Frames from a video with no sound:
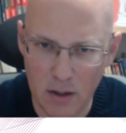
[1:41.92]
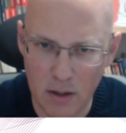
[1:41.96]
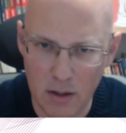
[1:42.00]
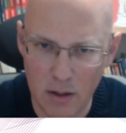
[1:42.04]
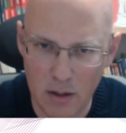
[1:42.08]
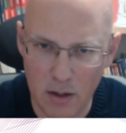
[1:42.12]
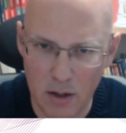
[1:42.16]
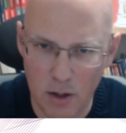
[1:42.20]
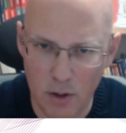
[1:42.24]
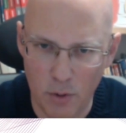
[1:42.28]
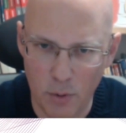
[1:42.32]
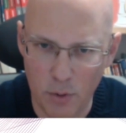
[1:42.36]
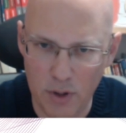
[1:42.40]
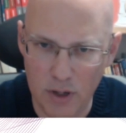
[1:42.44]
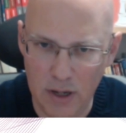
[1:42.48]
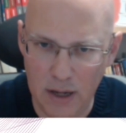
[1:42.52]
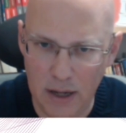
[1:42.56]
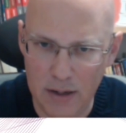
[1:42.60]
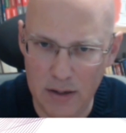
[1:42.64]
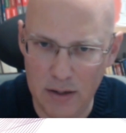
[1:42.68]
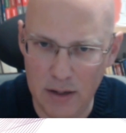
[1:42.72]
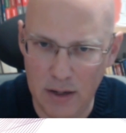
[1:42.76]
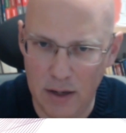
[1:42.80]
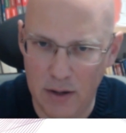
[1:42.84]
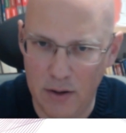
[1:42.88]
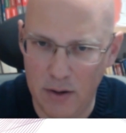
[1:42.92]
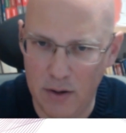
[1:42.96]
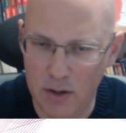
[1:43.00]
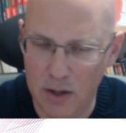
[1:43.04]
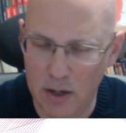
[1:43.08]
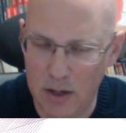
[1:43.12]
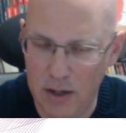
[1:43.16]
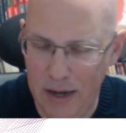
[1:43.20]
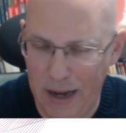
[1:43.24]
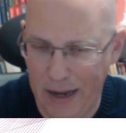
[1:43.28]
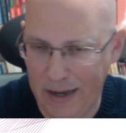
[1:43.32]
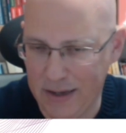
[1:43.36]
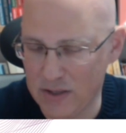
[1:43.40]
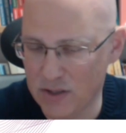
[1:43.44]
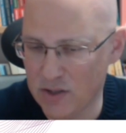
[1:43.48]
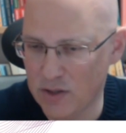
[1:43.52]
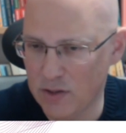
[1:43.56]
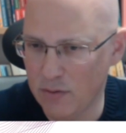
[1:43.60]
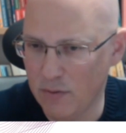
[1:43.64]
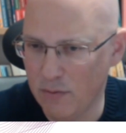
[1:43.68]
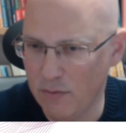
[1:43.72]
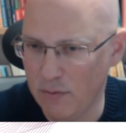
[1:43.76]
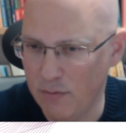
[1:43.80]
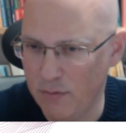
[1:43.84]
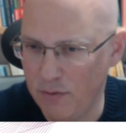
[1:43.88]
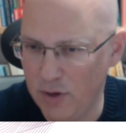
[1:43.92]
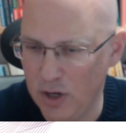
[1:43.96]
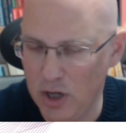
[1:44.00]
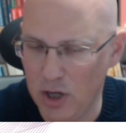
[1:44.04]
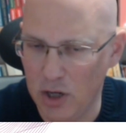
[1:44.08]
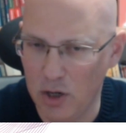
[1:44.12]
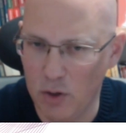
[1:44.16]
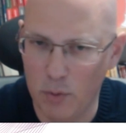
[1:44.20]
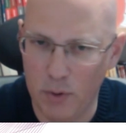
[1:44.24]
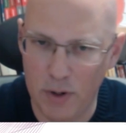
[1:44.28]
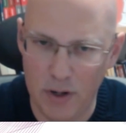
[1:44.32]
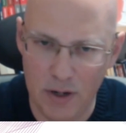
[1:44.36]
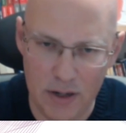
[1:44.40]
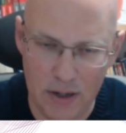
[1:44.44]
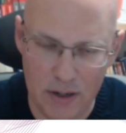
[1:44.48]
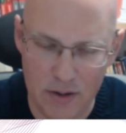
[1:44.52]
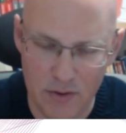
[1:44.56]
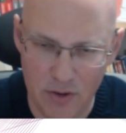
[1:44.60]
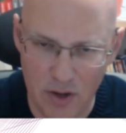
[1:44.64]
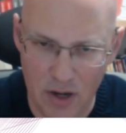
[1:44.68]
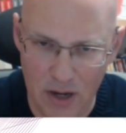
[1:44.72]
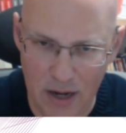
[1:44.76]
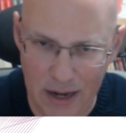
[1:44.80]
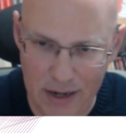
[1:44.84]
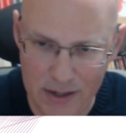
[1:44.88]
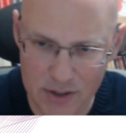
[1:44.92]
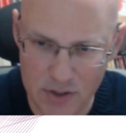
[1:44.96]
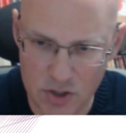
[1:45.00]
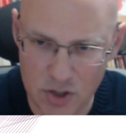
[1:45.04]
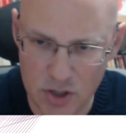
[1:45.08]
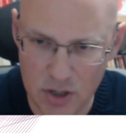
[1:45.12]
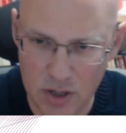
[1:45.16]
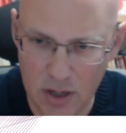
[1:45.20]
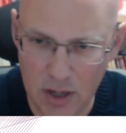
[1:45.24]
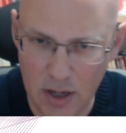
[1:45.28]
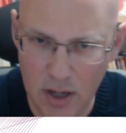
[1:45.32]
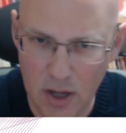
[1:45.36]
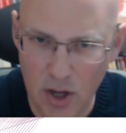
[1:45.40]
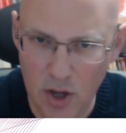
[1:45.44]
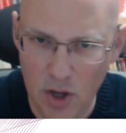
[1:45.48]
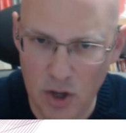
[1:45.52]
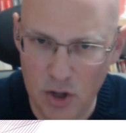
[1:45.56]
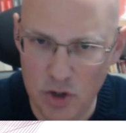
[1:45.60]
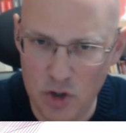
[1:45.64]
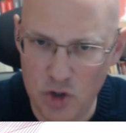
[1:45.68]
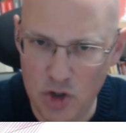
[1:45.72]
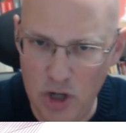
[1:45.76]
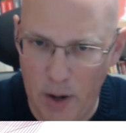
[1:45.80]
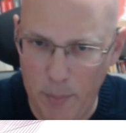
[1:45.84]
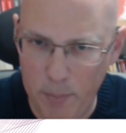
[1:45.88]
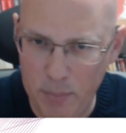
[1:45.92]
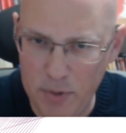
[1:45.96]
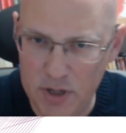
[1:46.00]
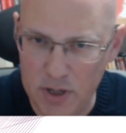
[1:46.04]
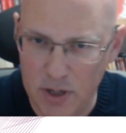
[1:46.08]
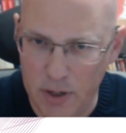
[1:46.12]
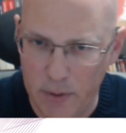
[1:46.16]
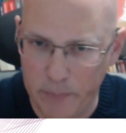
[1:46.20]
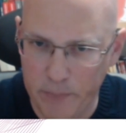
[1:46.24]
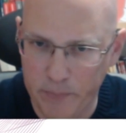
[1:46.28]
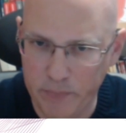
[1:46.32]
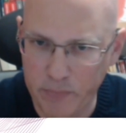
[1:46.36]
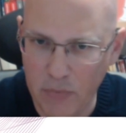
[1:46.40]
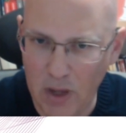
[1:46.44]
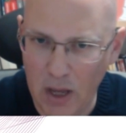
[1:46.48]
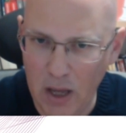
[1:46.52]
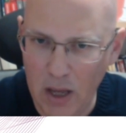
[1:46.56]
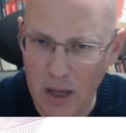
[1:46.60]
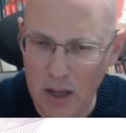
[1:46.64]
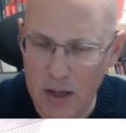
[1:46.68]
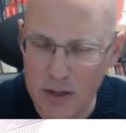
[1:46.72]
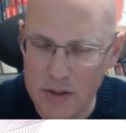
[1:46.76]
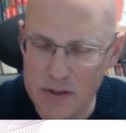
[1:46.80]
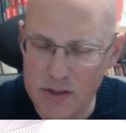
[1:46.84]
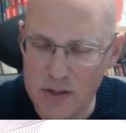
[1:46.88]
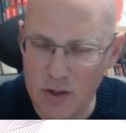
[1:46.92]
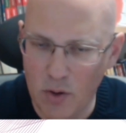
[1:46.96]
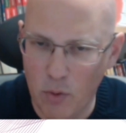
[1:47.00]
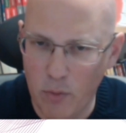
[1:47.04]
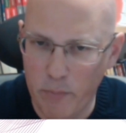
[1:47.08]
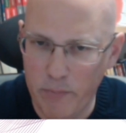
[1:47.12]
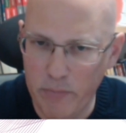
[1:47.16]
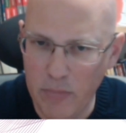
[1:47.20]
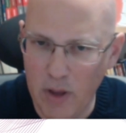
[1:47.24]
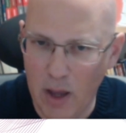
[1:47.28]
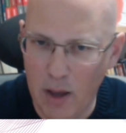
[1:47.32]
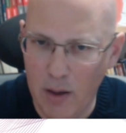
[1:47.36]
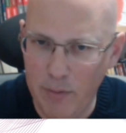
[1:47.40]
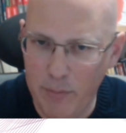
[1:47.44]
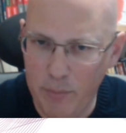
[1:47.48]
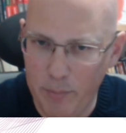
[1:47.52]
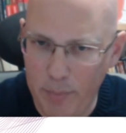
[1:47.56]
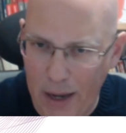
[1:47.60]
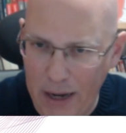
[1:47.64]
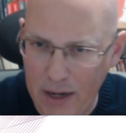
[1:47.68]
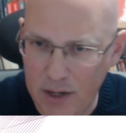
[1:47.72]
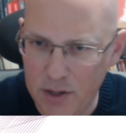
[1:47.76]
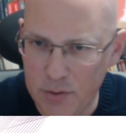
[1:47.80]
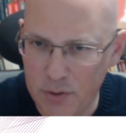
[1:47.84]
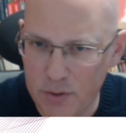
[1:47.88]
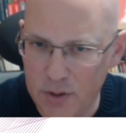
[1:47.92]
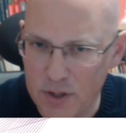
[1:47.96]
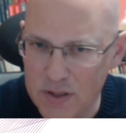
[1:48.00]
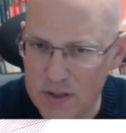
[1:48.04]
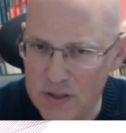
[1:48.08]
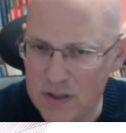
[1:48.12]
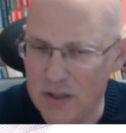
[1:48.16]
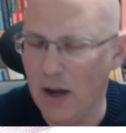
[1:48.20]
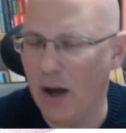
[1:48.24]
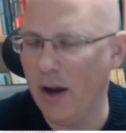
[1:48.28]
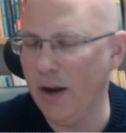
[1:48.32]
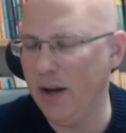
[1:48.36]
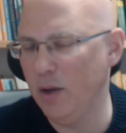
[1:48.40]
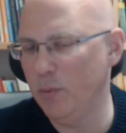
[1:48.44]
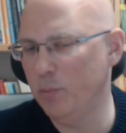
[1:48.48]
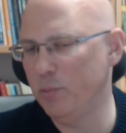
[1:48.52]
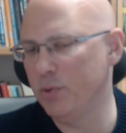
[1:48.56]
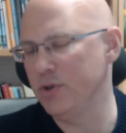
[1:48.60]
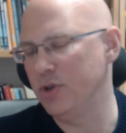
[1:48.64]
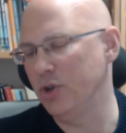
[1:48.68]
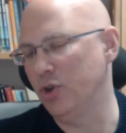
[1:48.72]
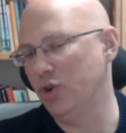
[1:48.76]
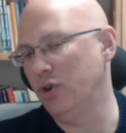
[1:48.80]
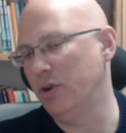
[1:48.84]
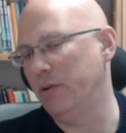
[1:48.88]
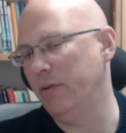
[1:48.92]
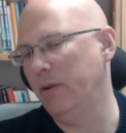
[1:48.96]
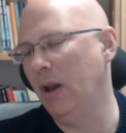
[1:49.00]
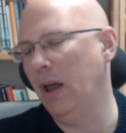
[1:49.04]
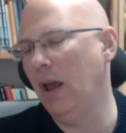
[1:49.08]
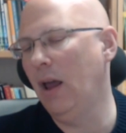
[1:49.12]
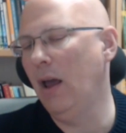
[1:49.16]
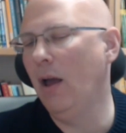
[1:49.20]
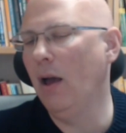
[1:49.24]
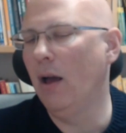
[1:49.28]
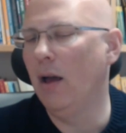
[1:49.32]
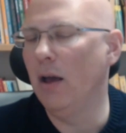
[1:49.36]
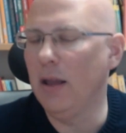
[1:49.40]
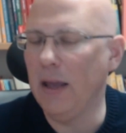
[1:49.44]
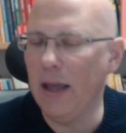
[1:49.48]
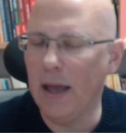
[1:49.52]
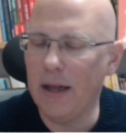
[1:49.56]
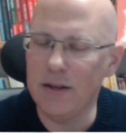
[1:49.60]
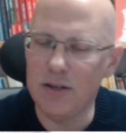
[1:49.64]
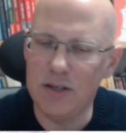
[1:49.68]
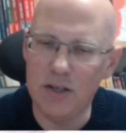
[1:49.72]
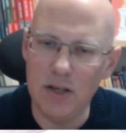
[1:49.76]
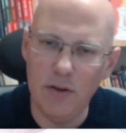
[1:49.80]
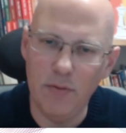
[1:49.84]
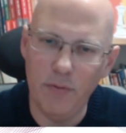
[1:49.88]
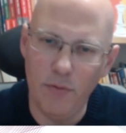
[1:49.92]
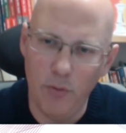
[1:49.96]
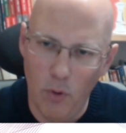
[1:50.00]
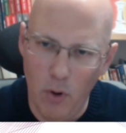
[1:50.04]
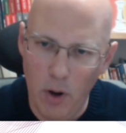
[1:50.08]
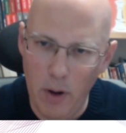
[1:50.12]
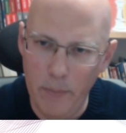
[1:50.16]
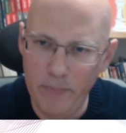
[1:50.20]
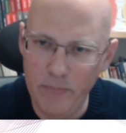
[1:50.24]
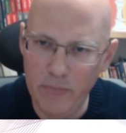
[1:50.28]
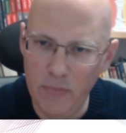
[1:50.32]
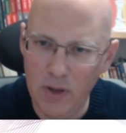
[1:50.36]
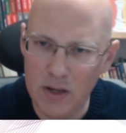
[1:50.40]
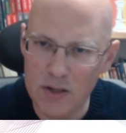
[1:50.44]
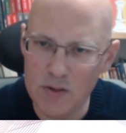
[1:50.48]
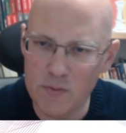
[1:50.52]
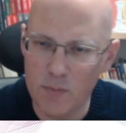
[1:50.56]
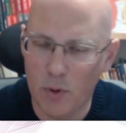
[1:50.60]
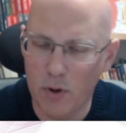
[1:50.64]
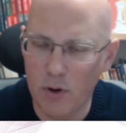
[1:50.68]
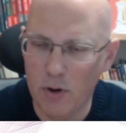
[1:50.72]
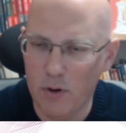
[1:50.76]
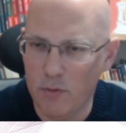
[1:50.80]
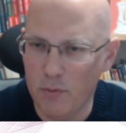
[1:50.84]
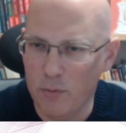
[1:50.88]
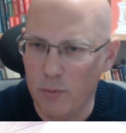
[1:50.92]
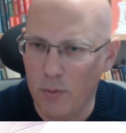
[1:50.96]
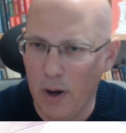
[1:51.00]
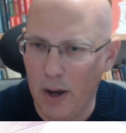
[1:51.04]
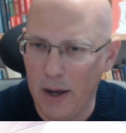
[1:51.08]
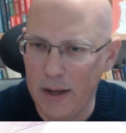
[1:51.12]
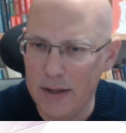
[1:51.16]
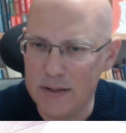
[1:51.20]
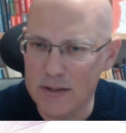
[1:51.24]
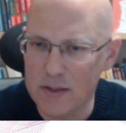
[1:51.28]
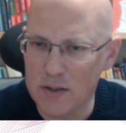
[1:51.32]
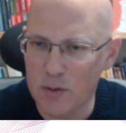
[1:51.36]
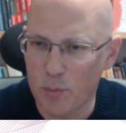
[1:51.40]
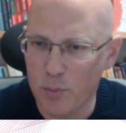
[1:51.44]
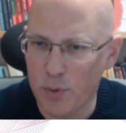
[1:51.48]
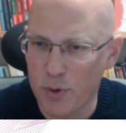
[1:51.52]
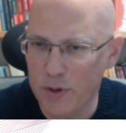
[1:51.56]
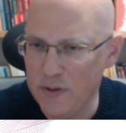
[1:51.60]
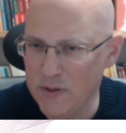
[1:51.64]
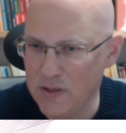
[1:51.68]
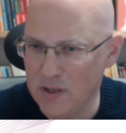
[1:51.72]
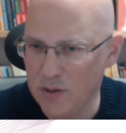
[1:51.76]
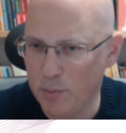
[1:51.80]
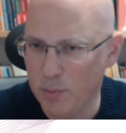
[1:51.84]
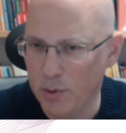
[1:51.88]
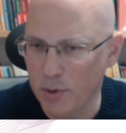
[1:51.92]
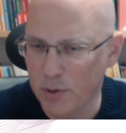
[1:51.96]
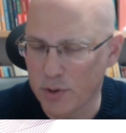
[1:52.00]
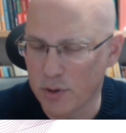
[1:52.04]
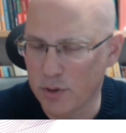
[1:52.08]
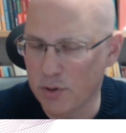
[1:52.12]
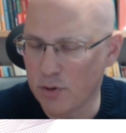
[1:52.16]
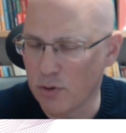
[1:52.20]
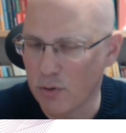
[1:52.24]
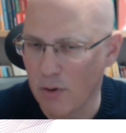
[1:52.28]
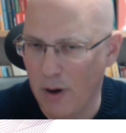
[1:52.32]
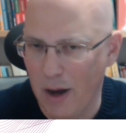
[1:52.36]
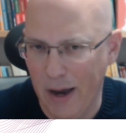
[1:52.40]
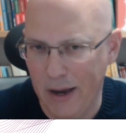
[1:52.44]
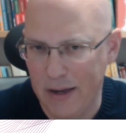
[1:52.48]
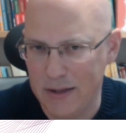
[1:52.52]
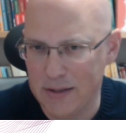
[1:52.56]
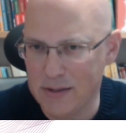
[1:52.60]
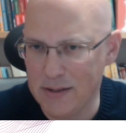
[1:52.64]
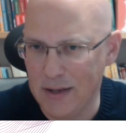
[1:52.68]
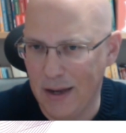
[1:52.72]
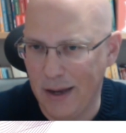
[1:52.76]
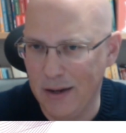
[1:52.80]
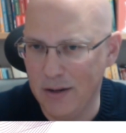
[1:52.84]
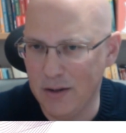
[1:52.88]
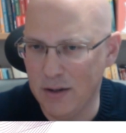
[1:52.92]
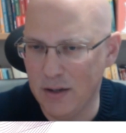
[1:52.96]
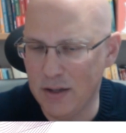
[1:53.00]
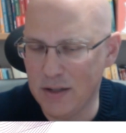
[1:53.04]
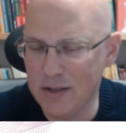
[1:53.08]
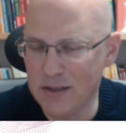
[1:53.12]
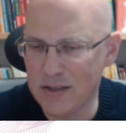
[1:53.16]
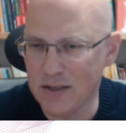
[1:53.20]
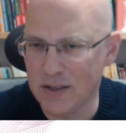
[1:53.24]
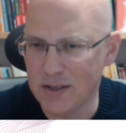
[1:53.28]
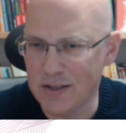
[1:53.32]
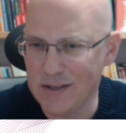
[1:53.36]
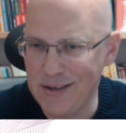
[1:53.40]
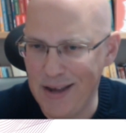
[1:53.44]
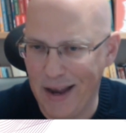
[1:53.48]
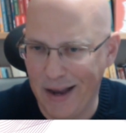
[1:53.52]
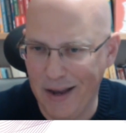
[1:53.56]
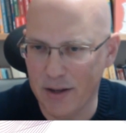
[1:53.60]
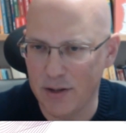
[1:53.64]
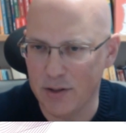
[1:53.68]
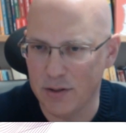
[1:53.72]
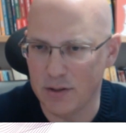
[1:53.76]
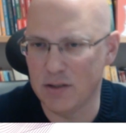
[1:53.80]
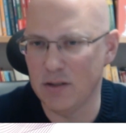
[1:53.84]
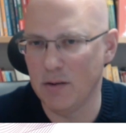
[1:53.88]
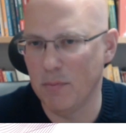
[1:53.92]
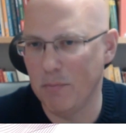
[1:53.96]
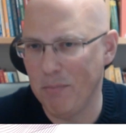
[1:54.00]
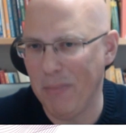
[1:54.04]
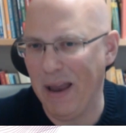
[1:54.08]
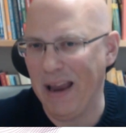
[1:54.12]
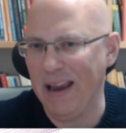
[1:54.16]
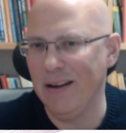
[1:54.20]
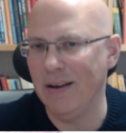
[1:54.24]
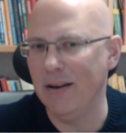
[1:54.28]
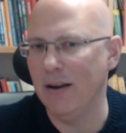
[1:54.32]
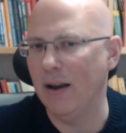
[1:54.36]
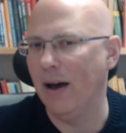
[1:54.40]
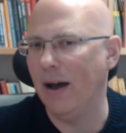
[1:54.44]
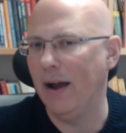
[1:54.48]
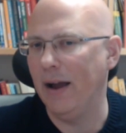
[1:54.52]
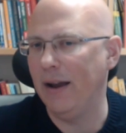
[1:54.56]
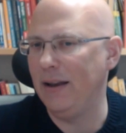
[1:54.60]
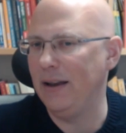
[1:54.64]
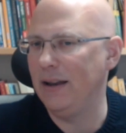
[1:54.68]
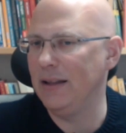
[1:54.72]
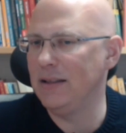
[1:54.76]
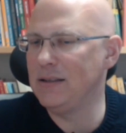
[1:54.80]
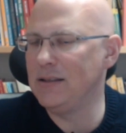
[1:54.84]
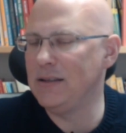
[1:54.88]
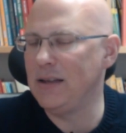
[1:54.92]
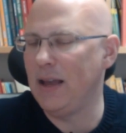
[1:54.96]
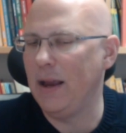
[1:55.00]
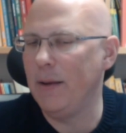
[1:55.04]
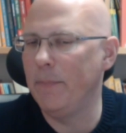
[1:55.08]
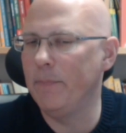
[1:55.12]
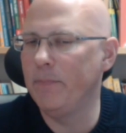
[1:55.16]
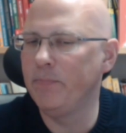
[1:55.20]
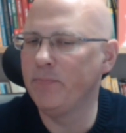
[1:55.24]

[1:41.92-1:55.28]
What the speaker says: looked at in the next video and in the next chapter. So back to the starting position. Yeah, d4 is one of White's principled tries, and it is the second main line, let's say,